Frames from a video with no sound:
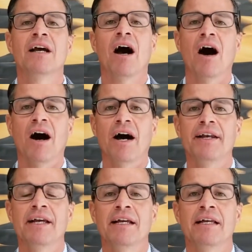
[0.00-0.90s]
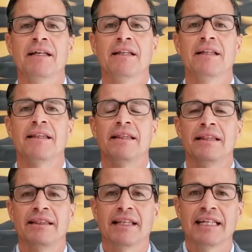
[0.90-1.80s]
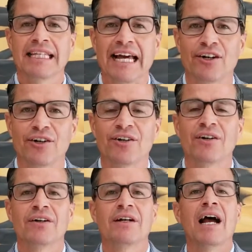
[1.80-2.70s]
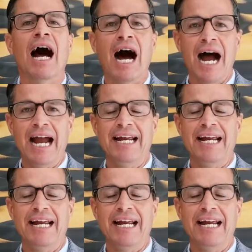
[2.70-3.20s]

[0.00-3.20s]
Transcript: on the letter I.